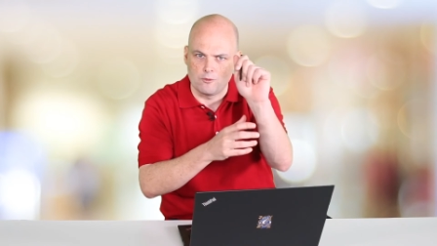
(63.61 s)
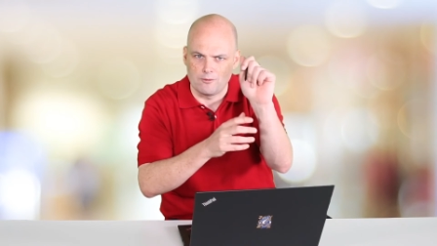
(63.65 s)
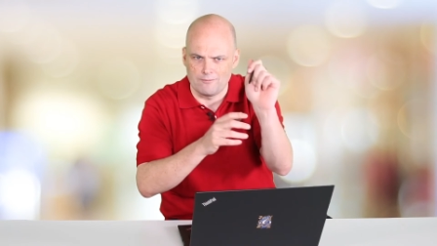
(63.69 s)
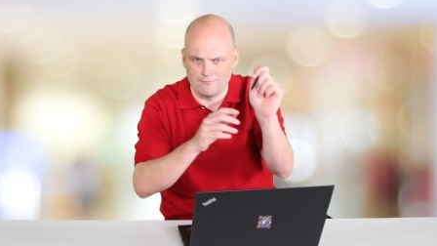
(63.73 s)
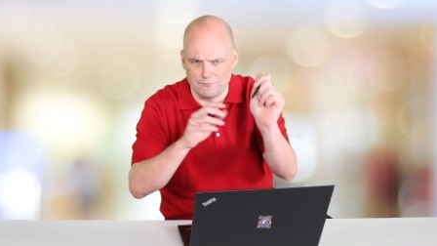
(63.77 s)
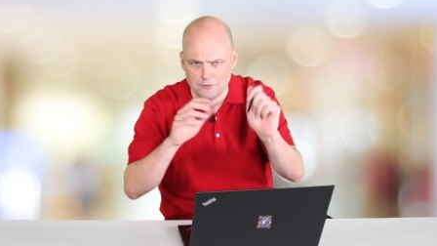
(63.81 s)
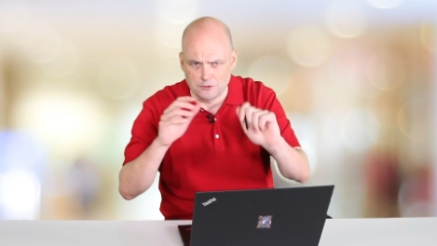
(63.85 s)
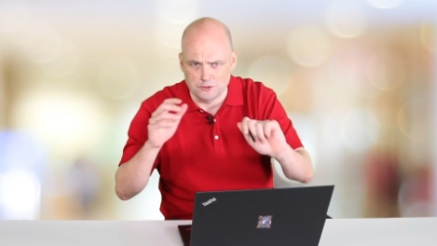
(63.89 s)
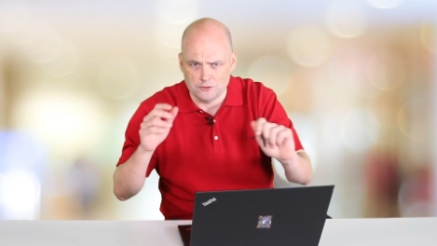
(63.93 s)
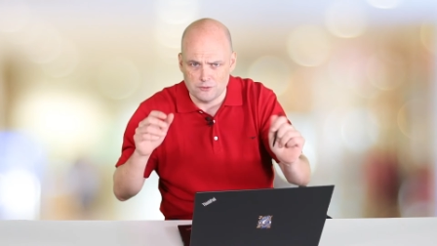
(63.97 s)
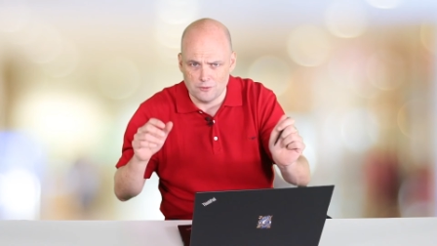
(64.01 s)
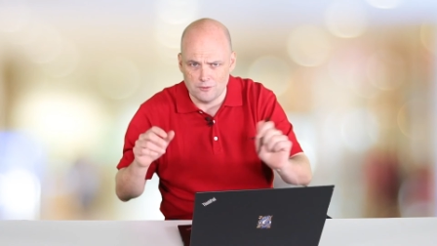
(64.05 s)

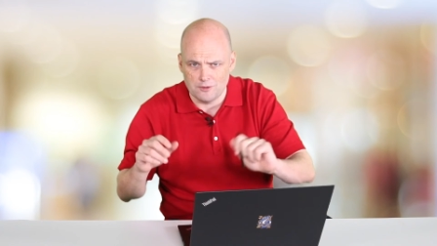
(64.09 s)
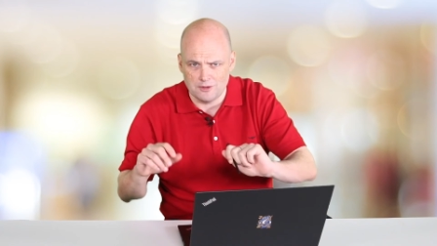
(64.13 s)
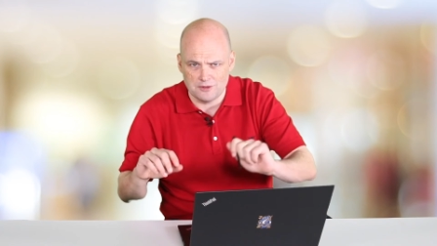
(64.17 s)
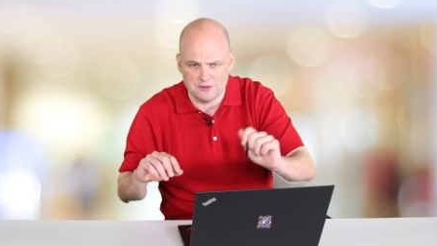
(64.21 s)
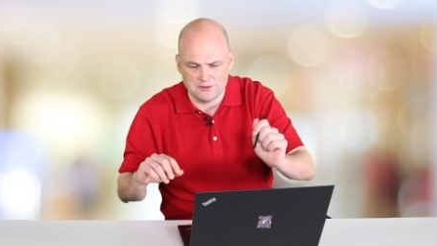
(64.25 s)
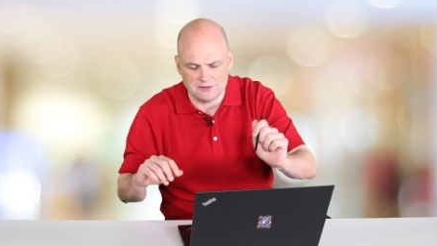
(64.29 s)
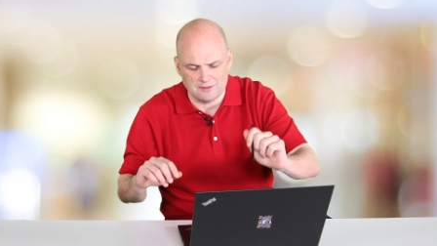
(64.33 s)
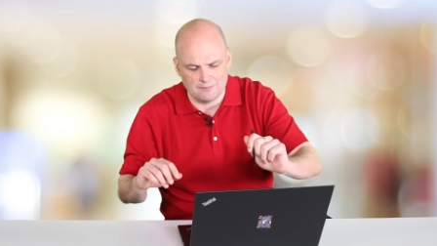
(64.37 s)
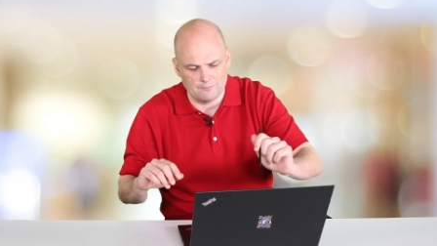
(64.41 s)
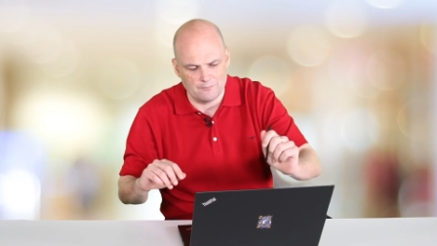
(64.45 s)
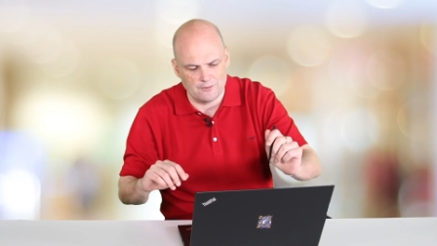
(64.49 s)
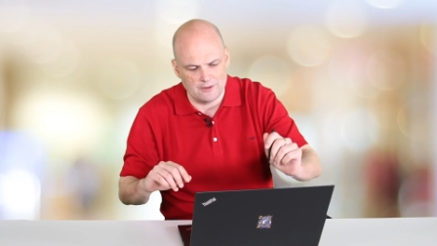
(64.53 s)
or if you're
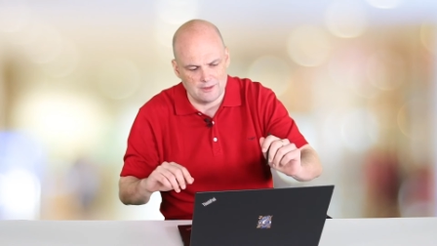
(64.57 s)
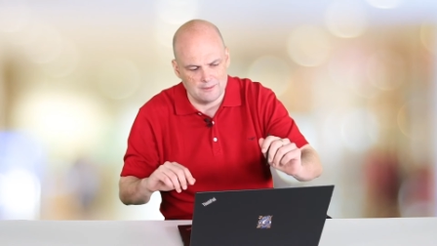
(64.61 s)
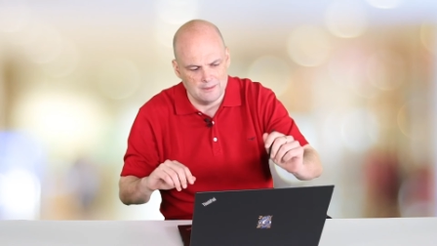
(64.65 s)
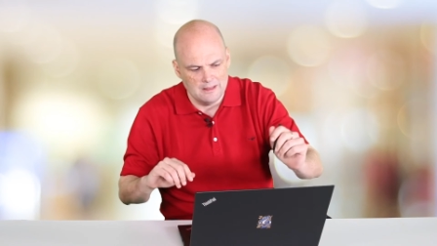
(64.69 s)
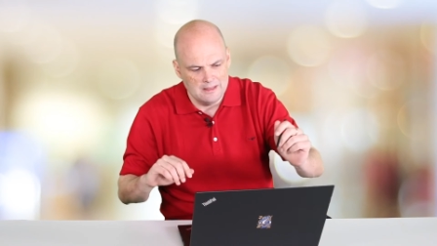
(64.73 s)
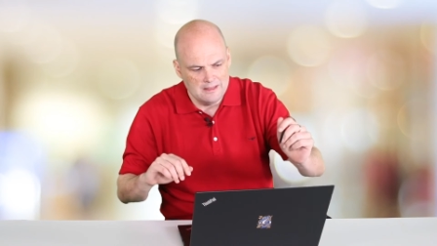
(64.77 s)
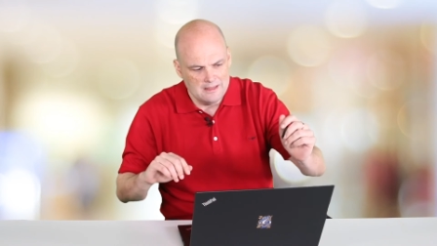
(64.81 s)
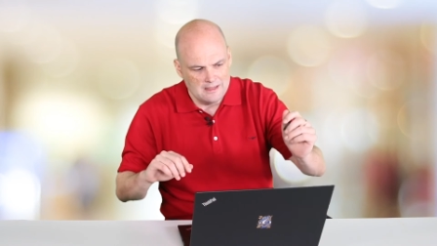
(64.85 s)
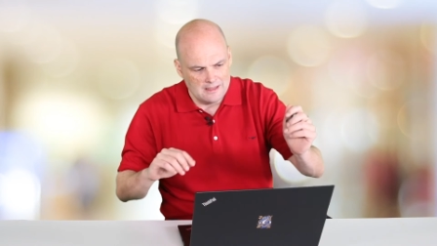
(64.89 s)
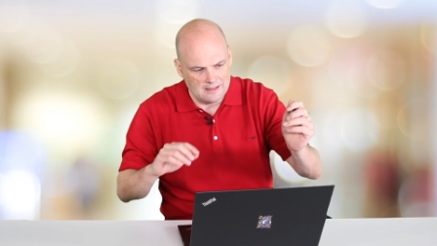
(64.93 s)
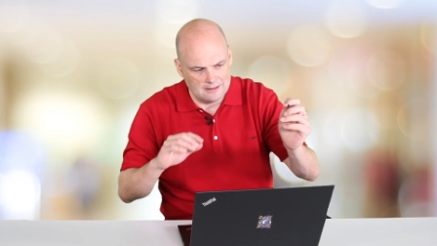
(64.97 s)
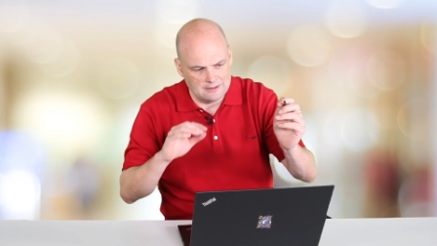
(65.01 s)
drawing
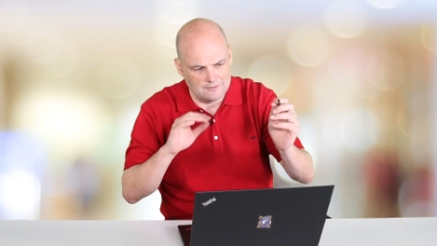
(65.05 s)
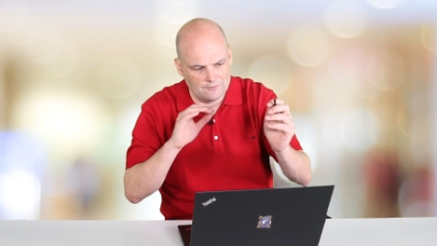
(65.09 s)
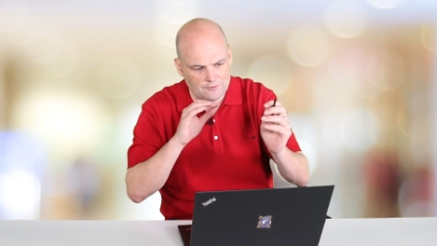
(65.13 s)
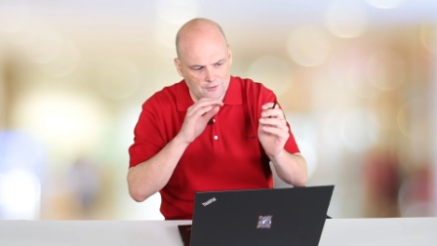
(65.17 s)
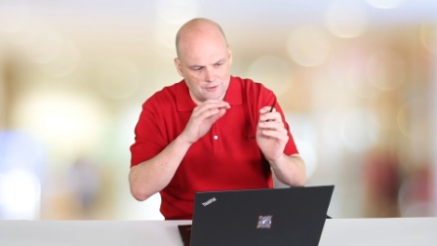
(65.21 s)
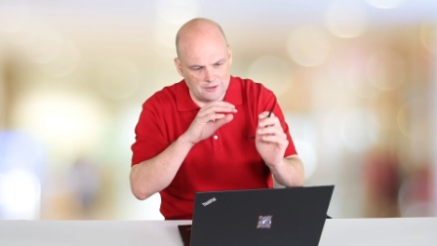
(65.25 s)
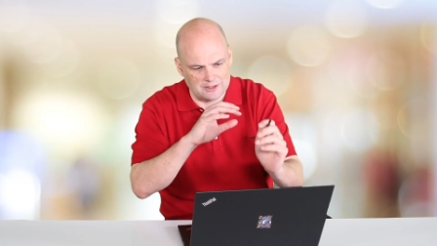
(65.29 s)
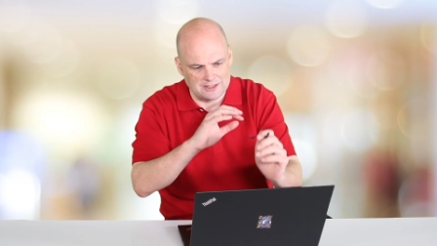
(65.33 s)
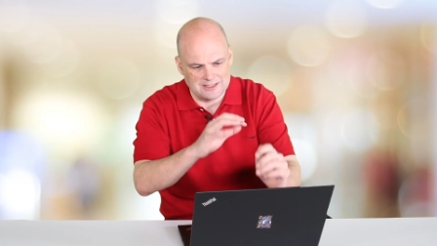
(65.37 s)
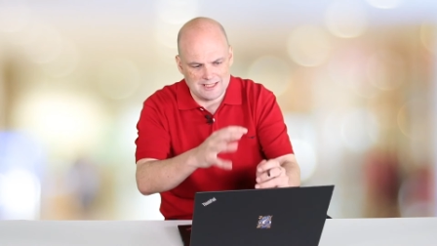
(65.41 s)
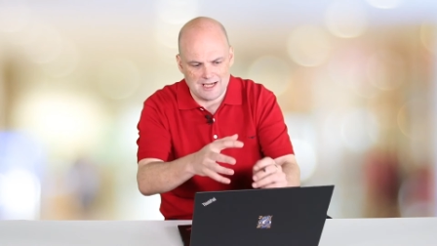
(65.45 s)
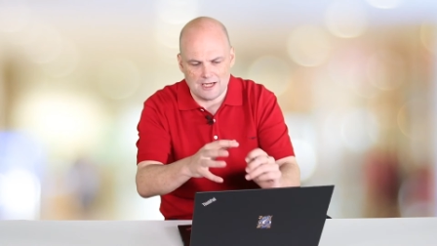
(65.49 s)
something and
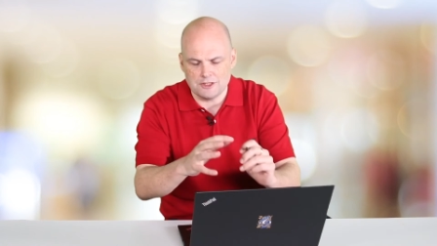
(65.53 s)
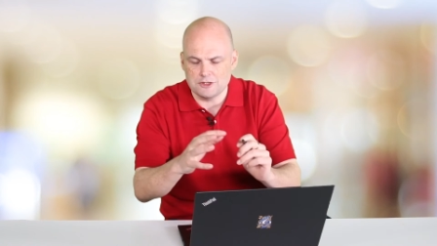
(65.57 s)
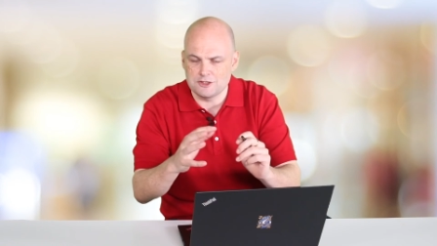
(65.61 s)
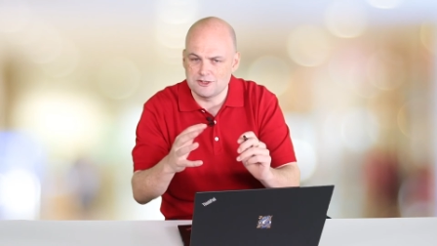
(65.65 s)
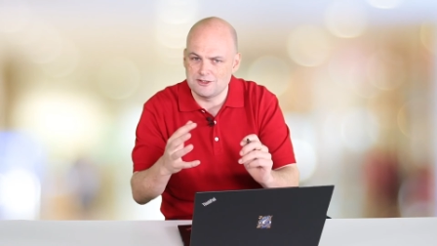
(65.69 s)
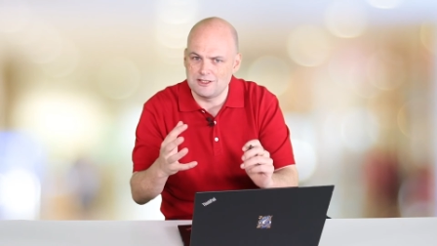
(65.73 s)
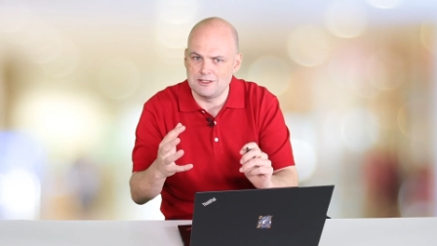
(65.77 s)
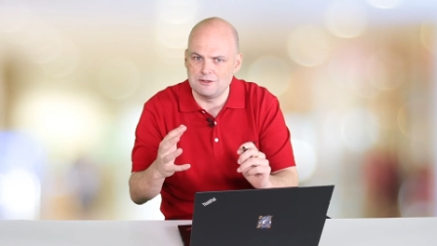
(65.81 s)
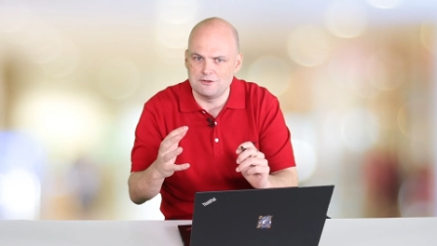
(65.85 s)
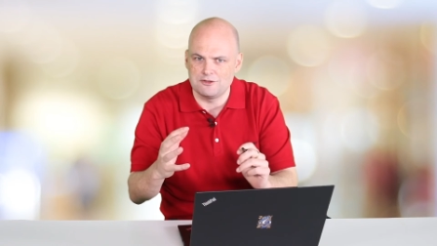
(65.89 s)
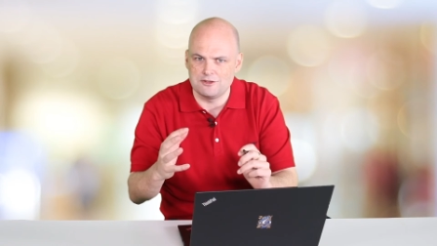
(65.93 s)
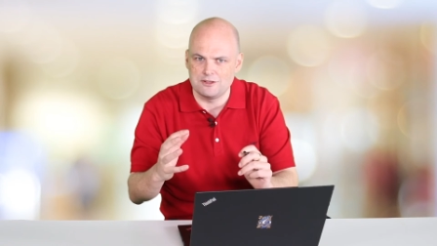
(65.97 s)
you've got a
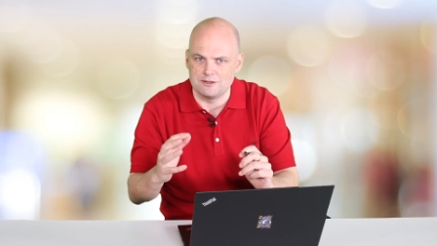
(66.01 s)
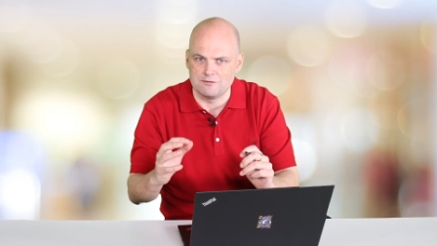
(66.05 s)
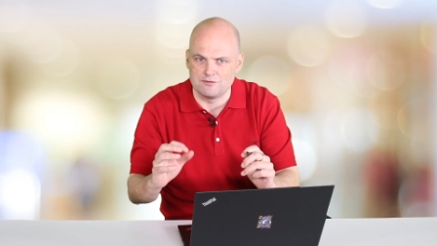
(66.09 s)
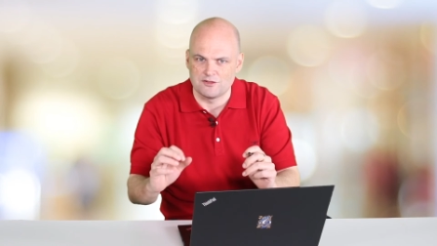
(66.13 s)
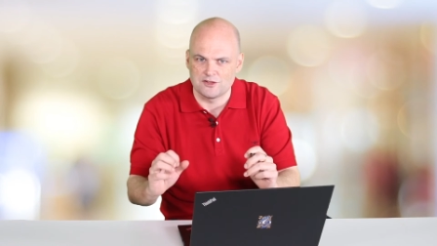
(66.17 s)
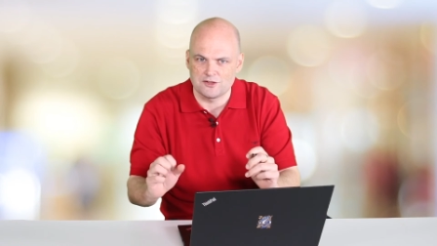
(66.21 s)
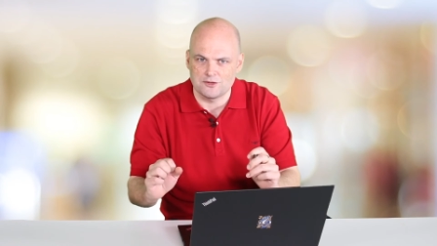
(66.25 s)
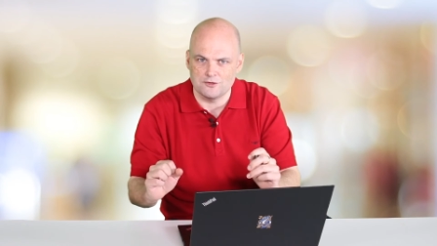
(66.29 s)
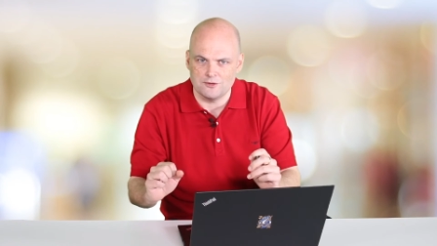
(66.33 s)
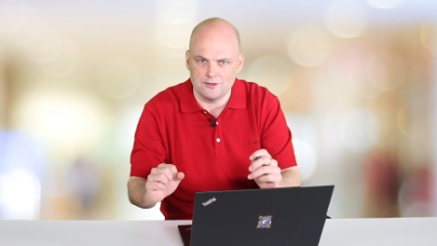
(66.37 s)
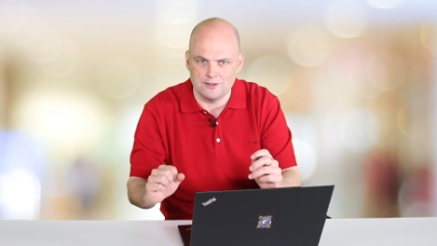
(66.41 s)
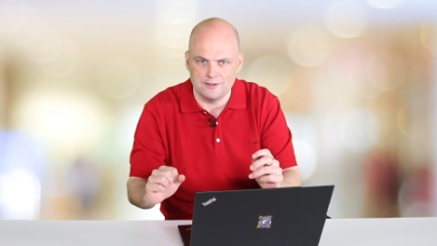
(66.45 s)
touch
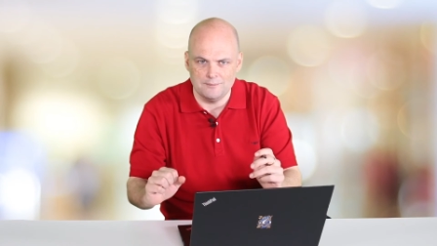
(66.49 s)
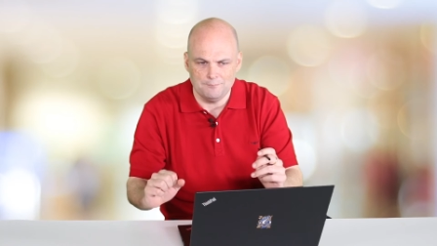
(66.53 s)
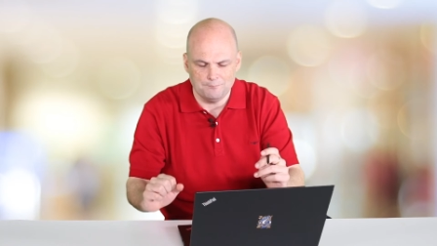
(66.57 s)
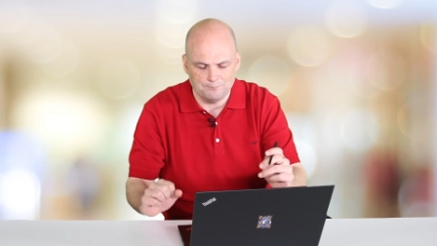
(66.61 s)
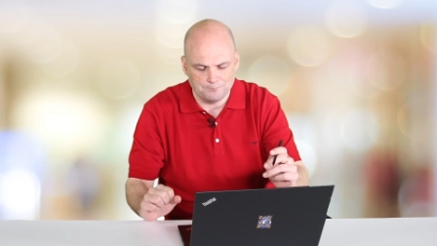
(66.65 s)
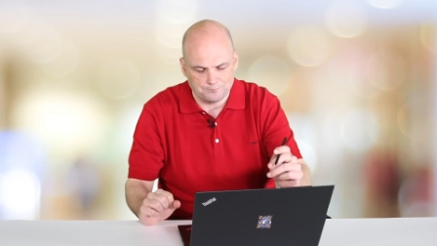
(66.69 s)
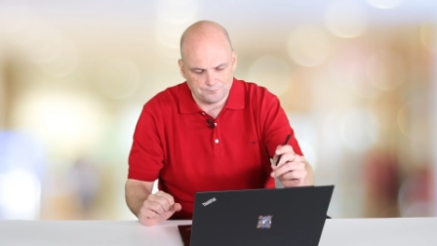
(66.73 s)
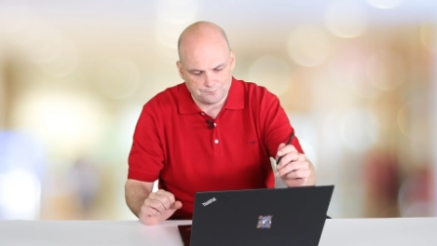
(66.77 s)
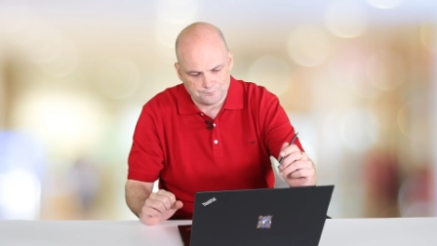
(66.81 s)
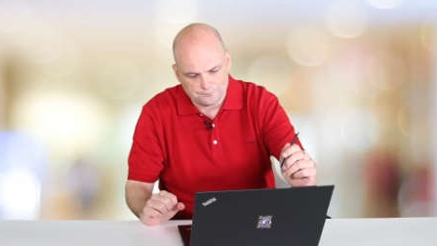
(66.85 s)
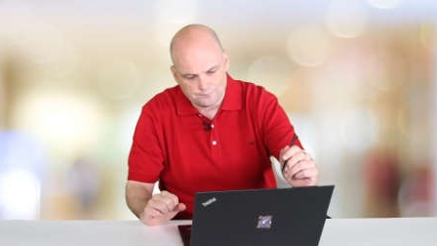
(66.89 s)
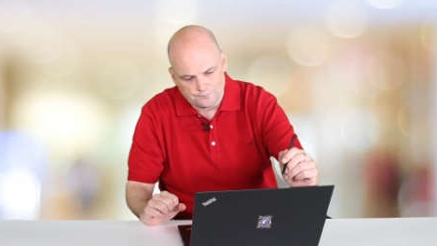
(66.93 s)
sensitive screen,